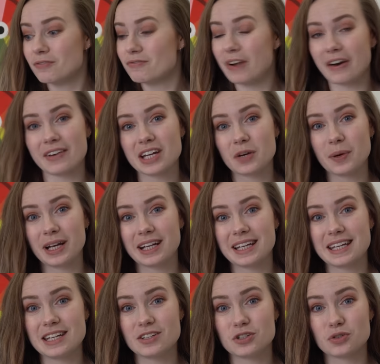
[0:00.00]
Very
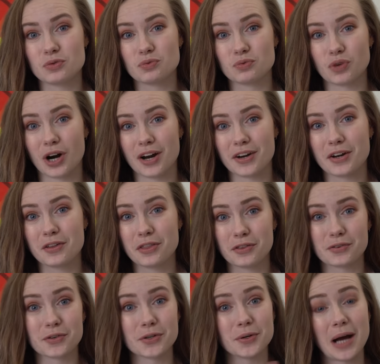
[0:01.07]
quickly to run
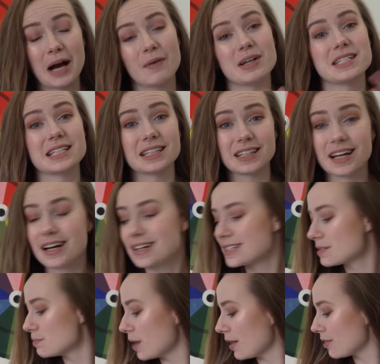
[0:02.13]
through how I did
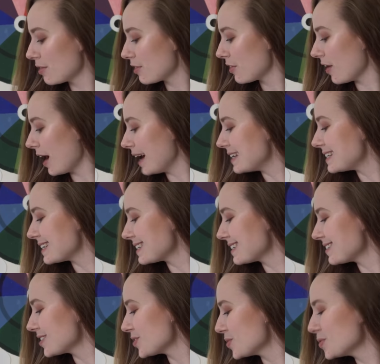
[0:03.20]
last month. I
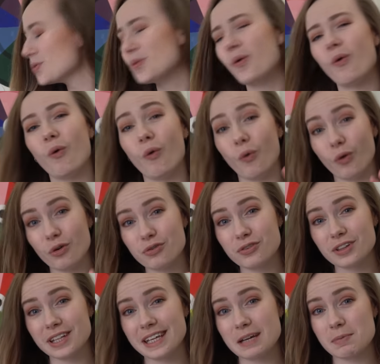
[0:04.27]
didn't do
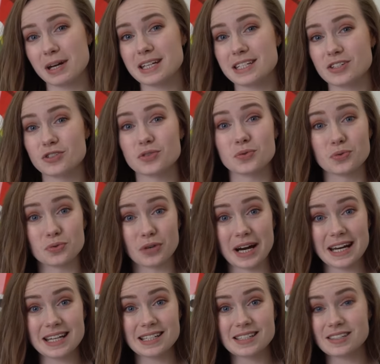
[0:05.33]
awfully, but I didn't do
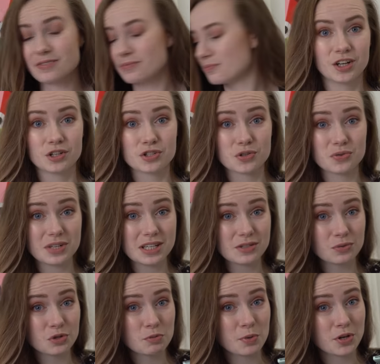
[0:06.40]
great. So
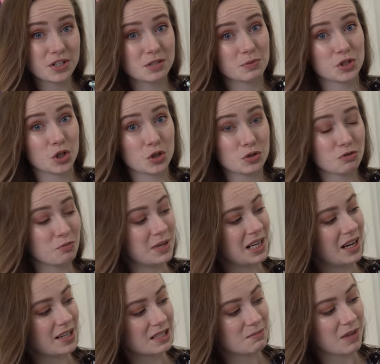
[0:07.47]
these are all the books that were chosen for me
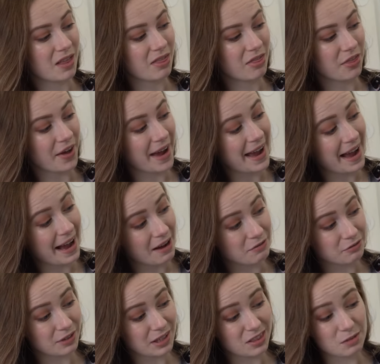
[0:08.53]
last month. I
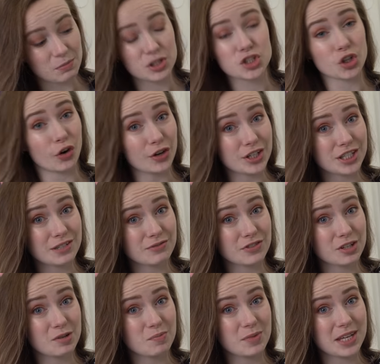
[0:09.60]
have read the majority of
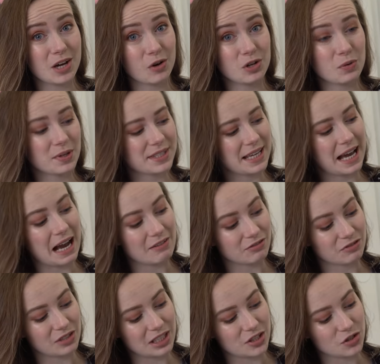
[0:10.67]
them. The only ones I
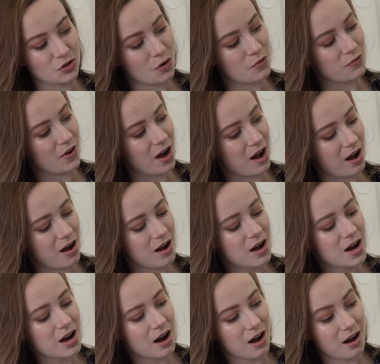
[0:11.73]
haven't read so far
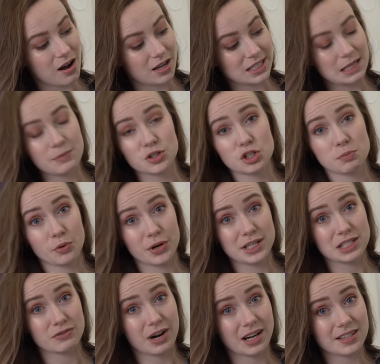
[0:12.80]
are Cemetery
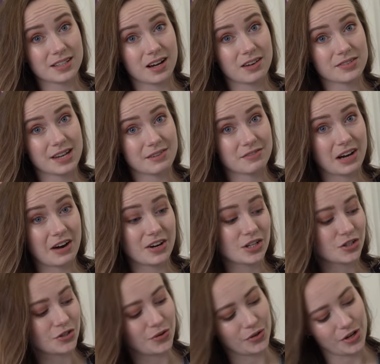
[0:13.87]
Boys, The Reckless Afterlife of
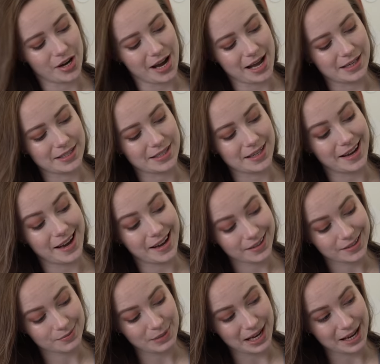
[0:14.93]
Harriet Stoker, and
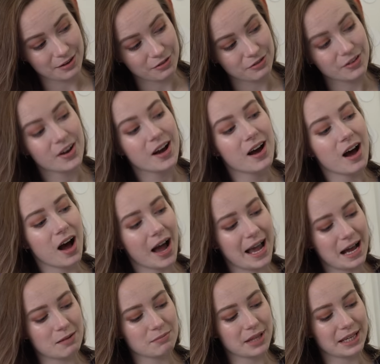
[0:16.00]
Aftermath. I
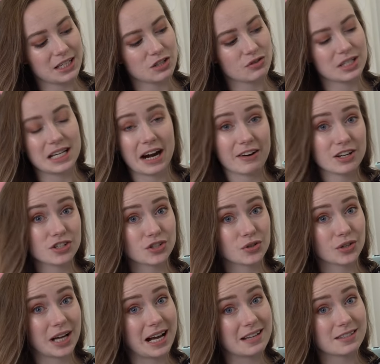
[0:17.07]
am planning to read Harriet
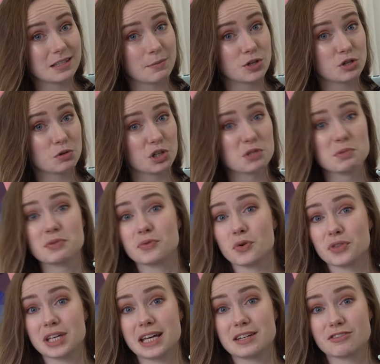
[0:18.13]
Stoker and Cemetery Boys
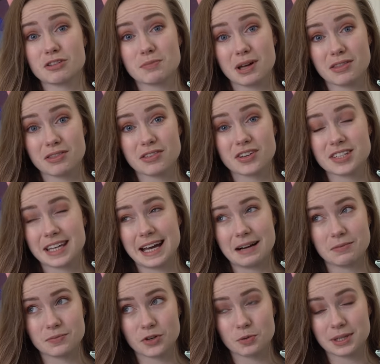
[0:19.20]
before the end of the month because I
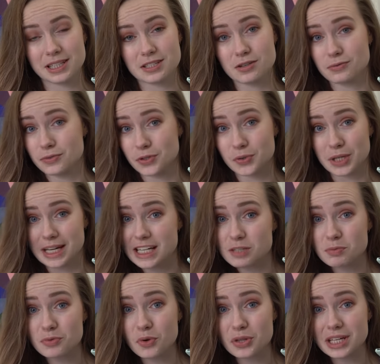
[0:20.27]
am filming this a few days
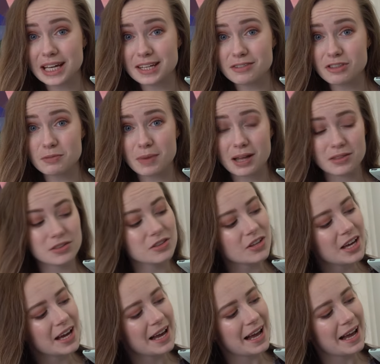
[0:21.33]
before the end of the month.